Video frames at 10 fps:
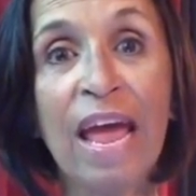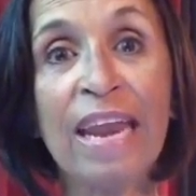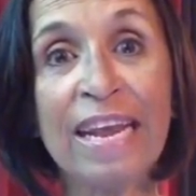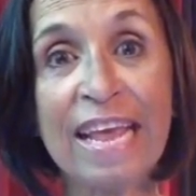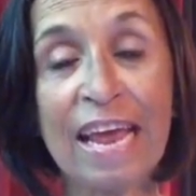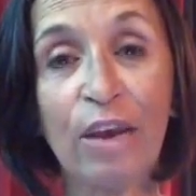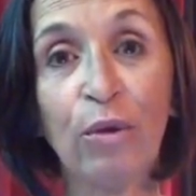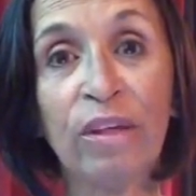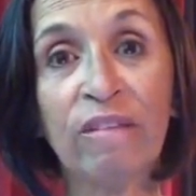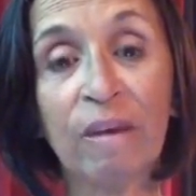And again,
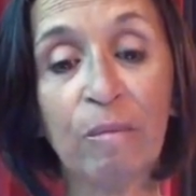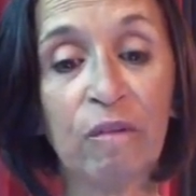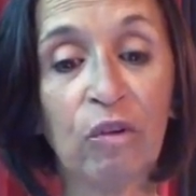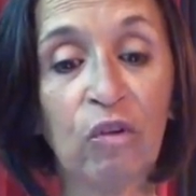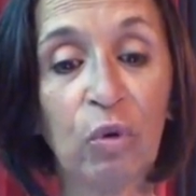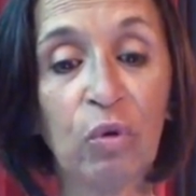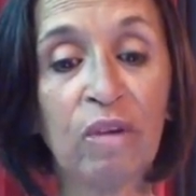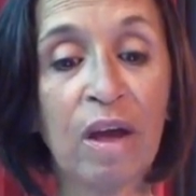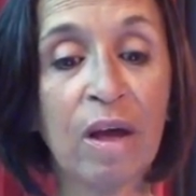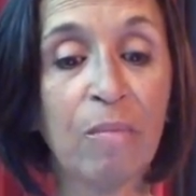you can
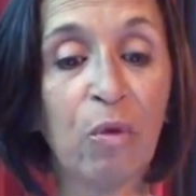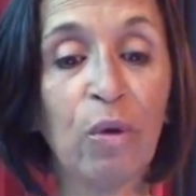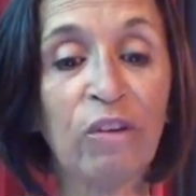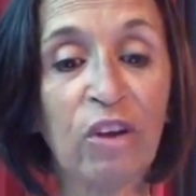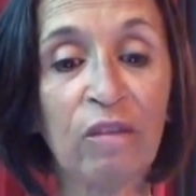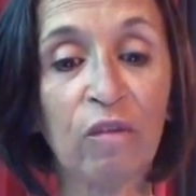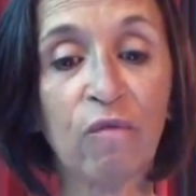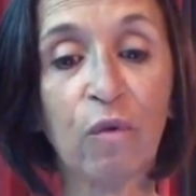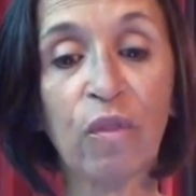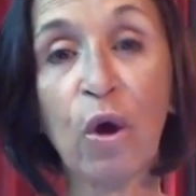substitute um, the witch hazel
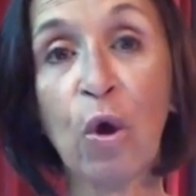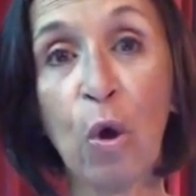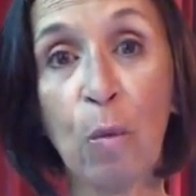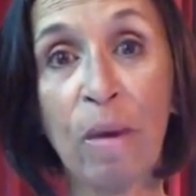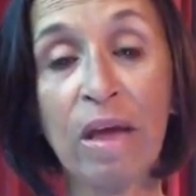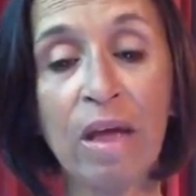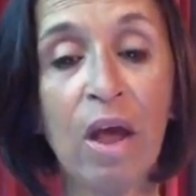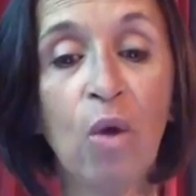for the jojoba,